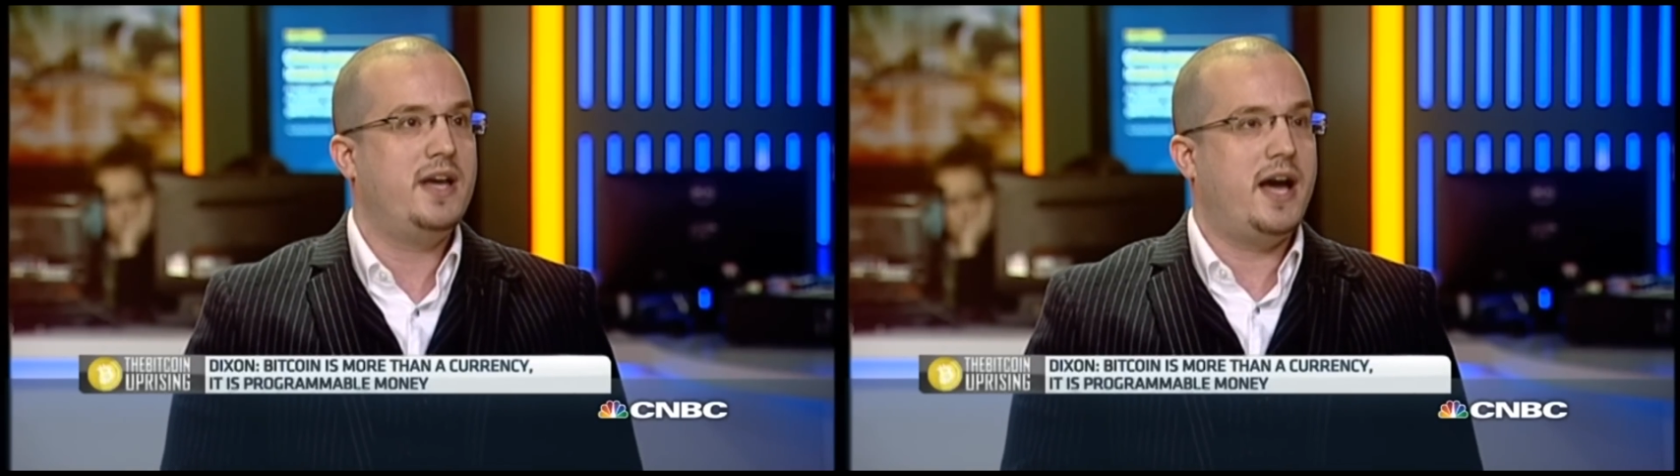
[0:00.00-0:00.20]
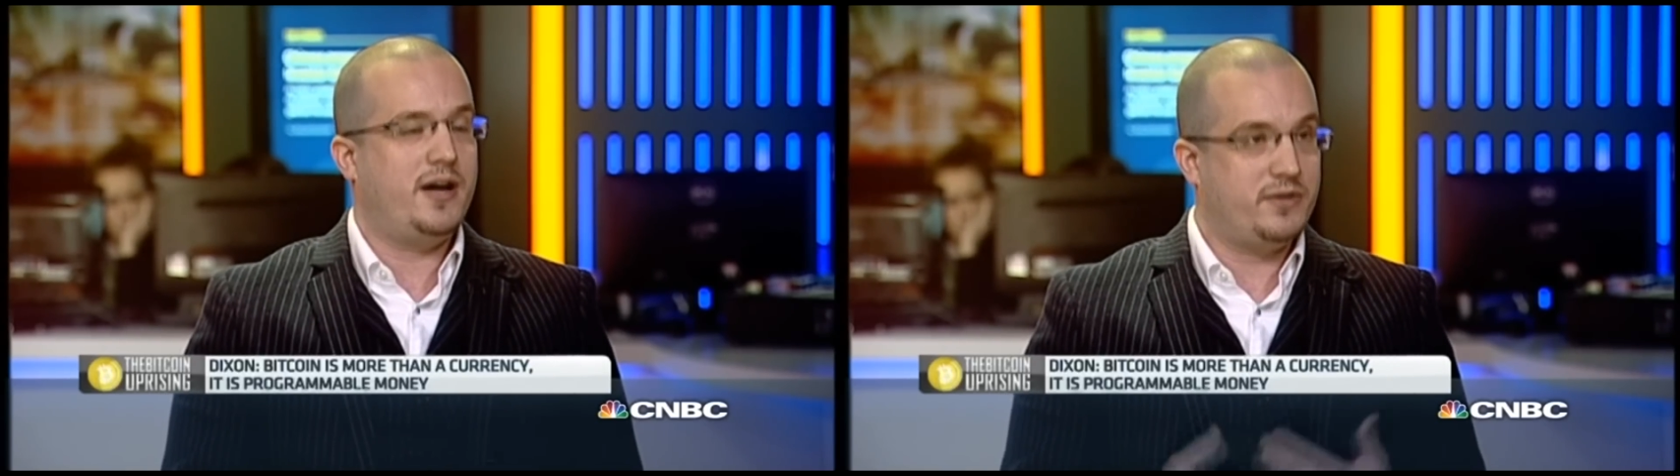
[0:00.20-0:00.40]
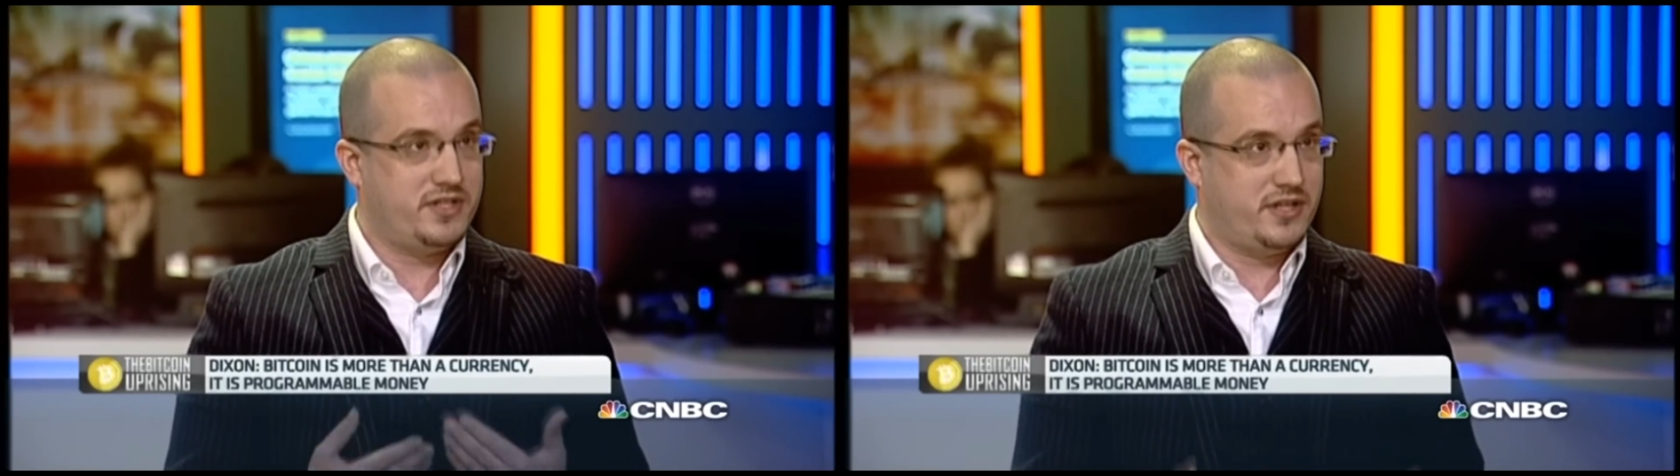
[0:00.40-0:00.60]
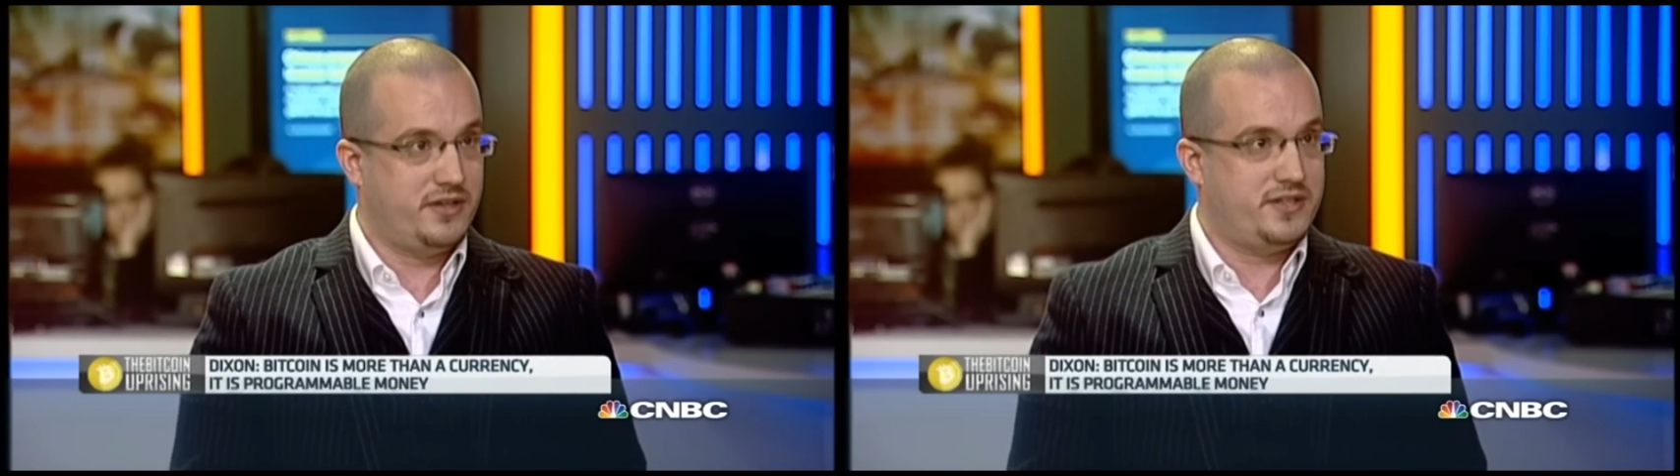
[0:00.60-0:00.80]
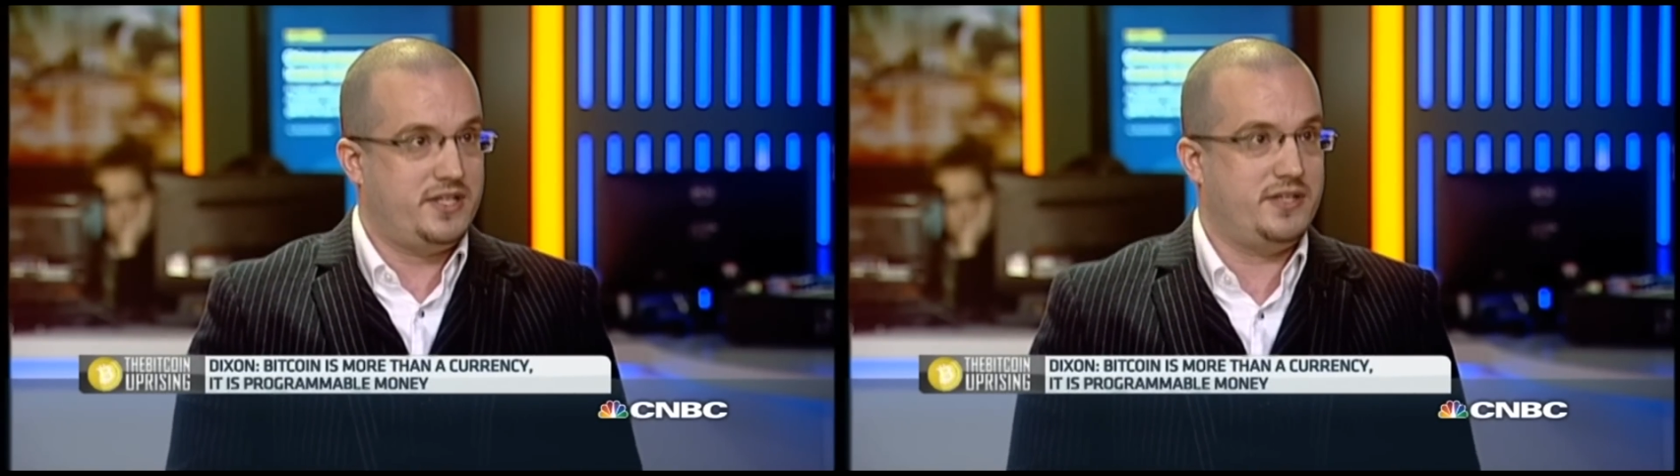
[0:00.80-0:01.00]
how this
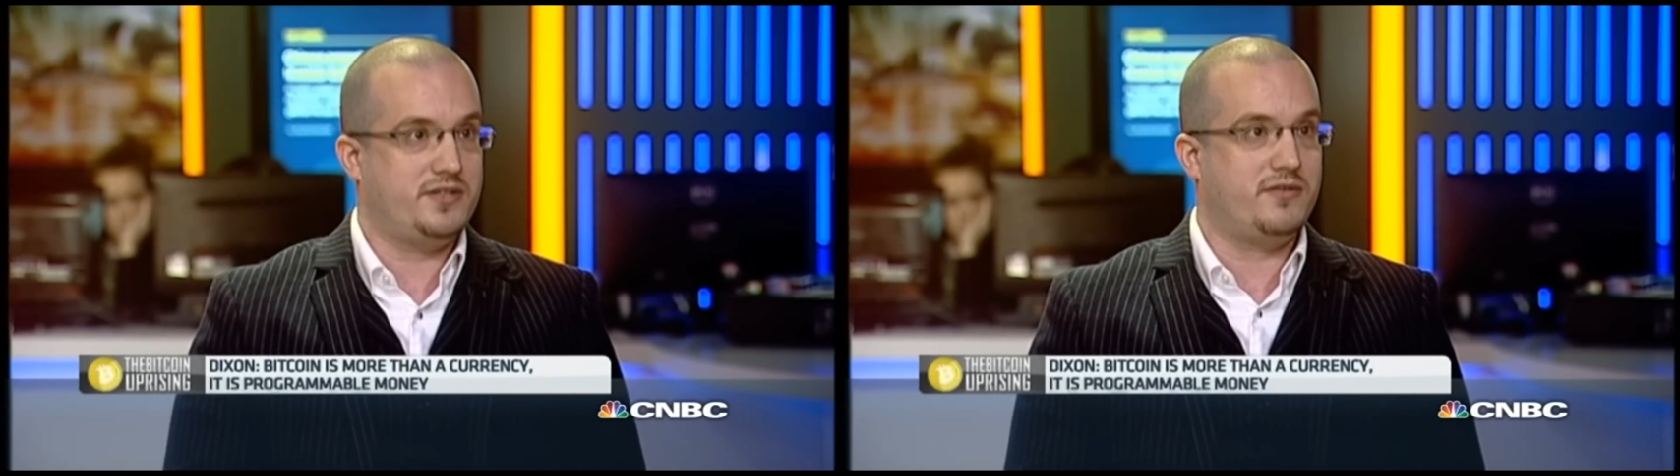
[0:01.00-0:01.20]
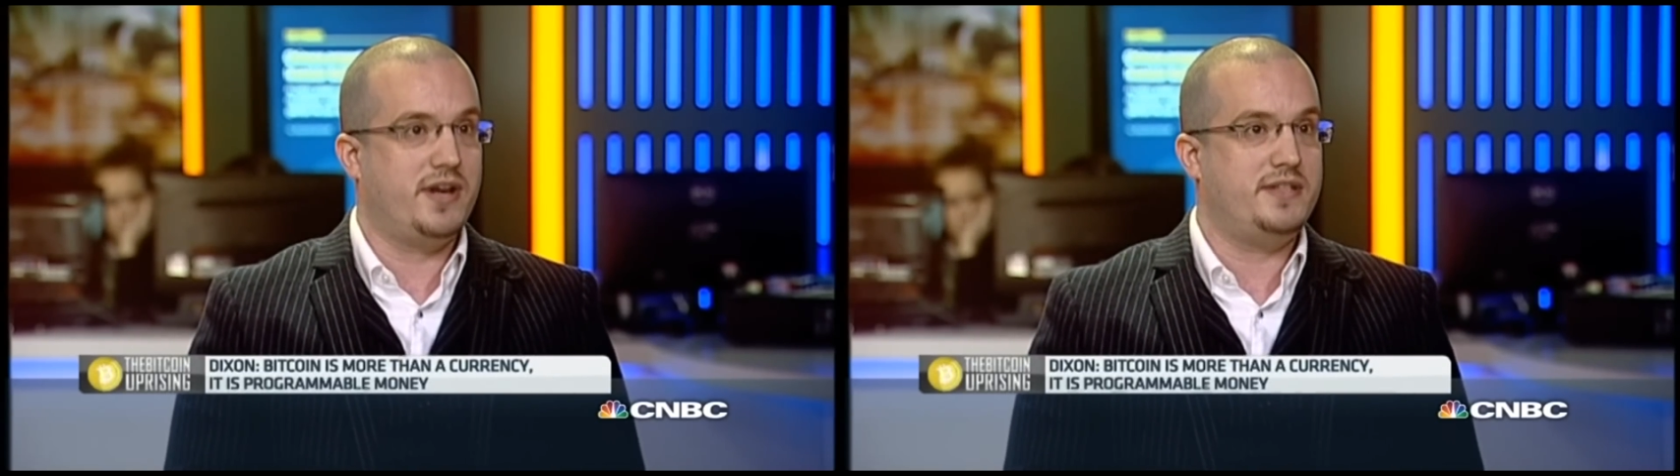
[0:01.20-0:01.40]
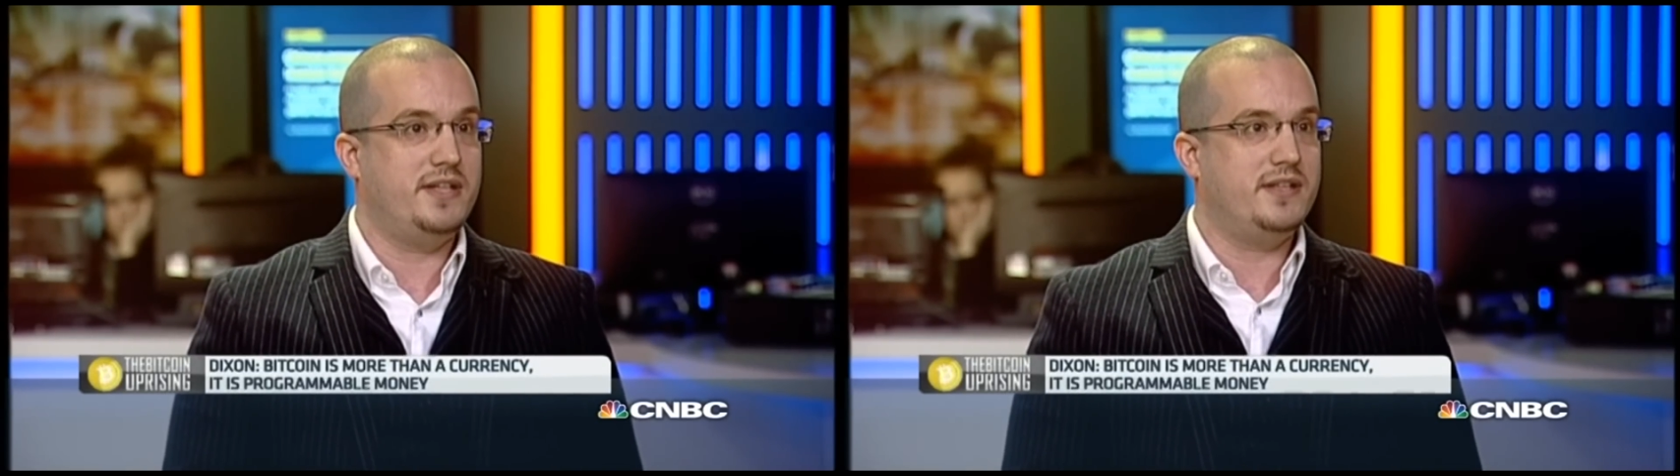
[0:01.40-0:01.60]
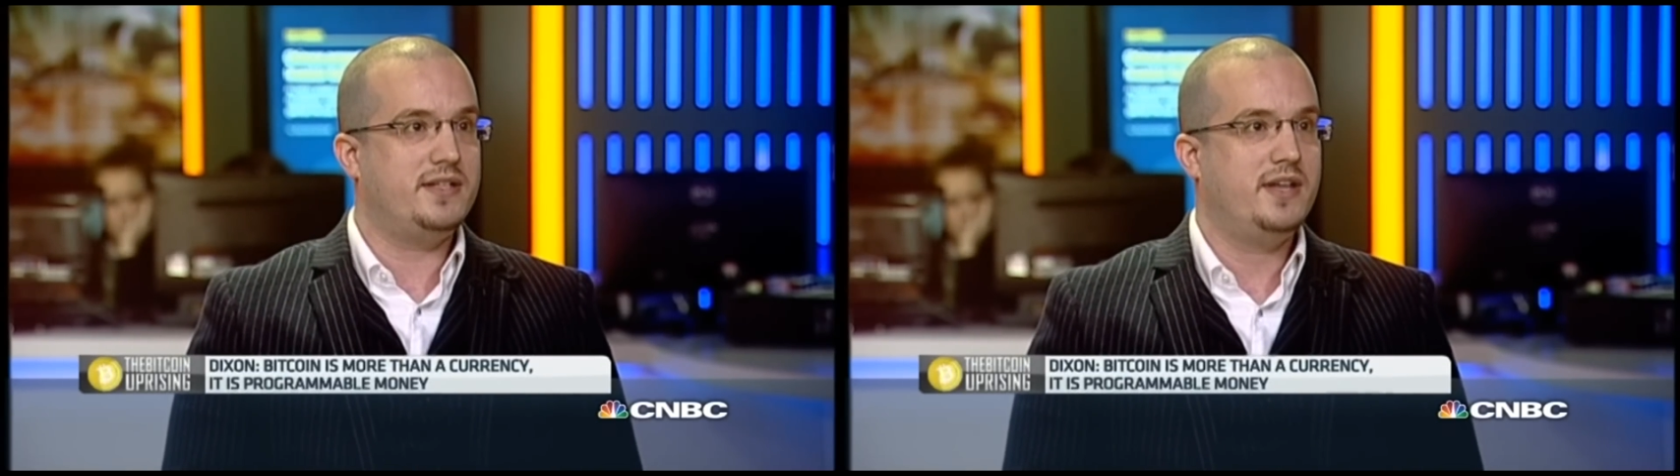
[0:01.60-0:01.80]
currency is created.